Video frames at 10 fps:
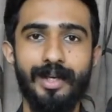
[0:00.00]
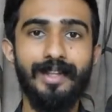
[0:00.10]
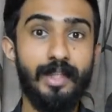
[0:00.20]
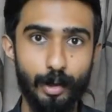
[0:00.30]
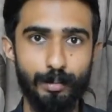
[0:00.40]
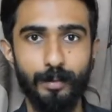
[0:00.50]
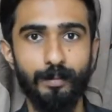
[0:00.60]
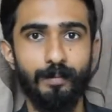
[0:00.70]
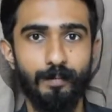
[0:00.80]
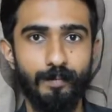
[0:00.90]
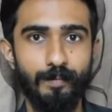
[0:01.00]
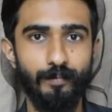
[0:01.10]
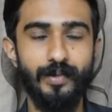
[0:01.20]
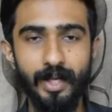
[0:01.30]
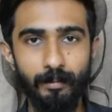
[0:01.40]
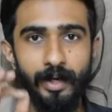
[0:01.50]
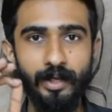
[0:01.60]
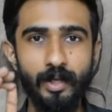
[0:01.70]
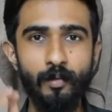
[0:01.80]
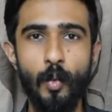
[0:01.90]
in therapy they
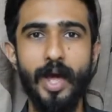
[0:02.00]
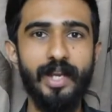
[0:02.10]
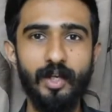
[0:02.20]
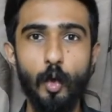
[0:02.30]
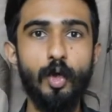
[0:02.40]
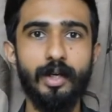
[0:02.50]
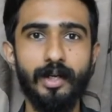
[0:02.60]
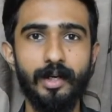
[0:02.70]
maintain very good